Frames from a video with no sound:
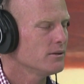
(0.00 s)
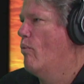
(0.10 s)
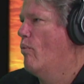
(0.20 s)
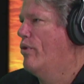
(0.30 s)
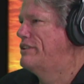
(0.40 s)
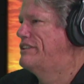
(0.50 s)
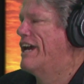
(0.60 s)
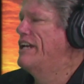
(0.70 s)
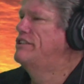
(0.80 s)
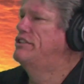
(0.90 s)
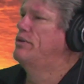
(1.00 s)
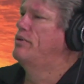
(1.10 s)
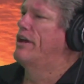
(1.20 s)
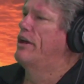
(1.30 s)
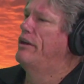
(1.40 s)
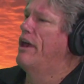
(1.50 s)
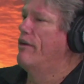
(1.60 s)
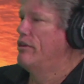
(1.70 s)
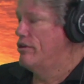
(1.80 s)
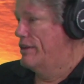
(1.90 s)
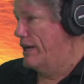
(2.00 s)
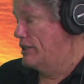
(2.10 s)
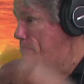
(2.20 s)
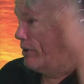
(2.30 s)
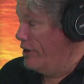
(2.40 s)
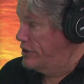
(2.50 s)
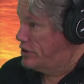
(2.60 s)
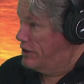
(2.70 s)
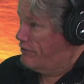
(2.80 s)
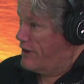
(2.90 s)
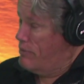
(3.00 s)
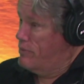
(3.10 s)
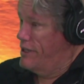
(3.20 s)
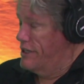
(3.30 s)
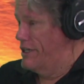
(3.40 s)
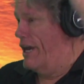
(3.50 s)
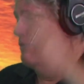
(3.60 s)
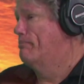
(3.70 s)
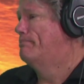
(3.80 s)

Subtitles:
What changed you though, going through that experience on the farm with your dad?